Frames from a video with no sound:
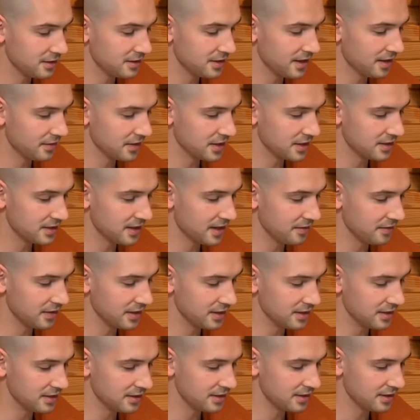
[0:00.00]
7
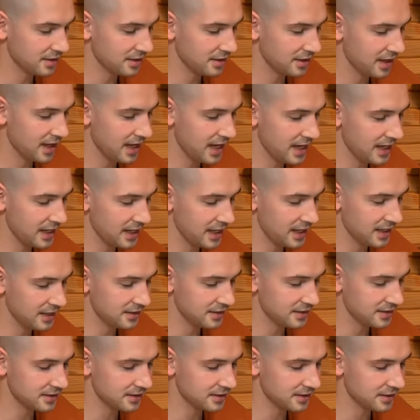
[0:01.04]
7s, 8
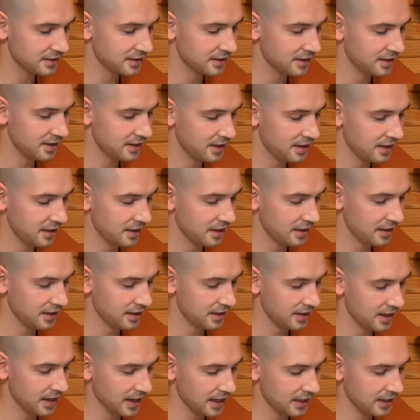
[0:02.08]
8s,
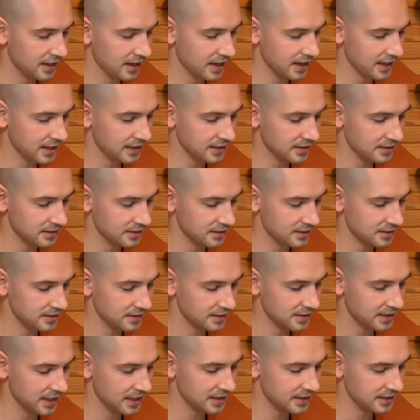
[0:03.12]
9 9s,
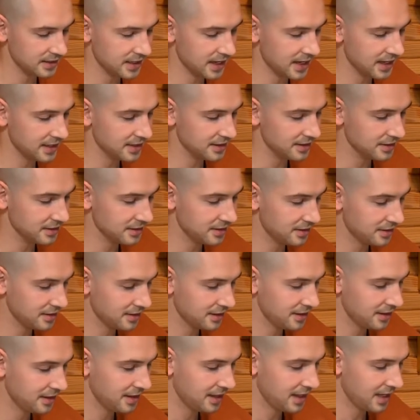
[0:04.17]
10 10s,
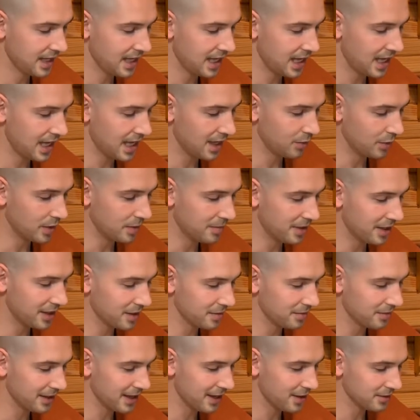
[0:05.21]
and we make
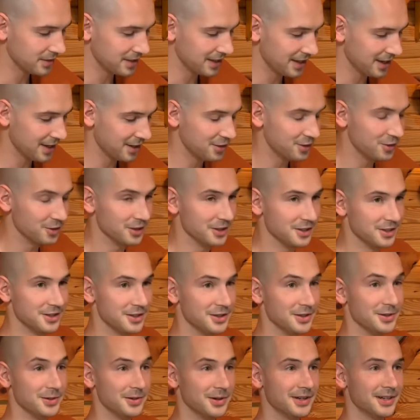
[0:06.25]
him count 100
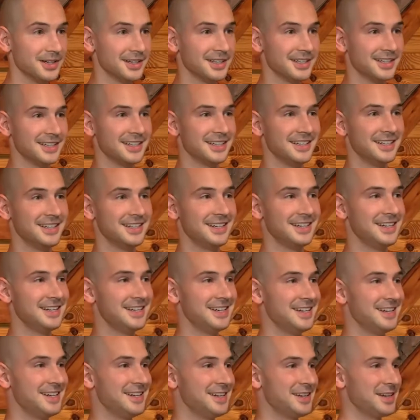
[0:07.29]
too."
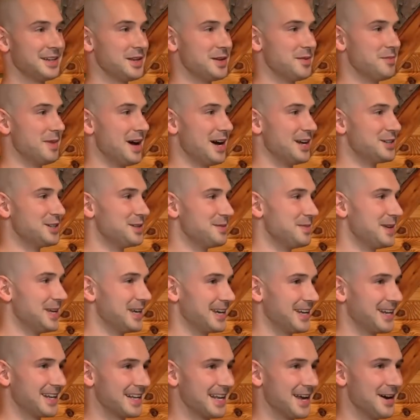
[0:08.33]
Can you imagine
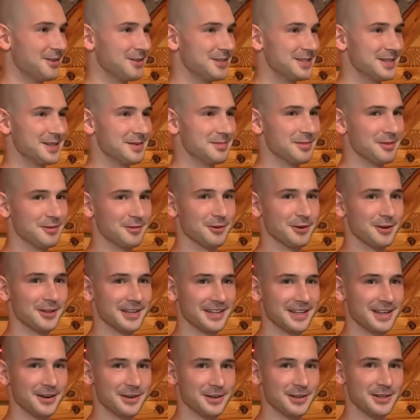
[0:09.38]
being an accountant before the
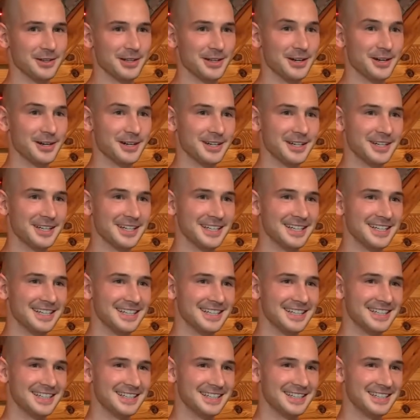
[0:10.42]
calculator?
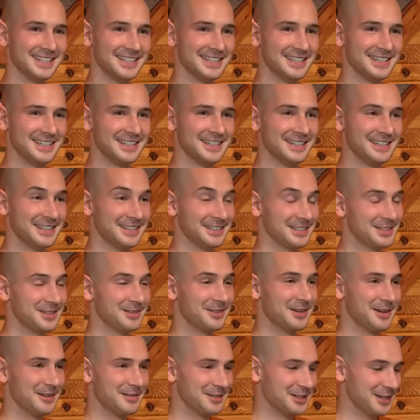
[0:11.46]
It's a
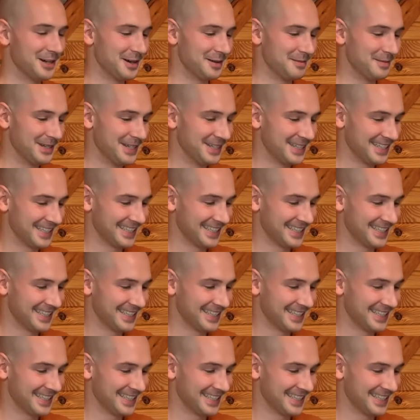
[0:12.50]
rough job.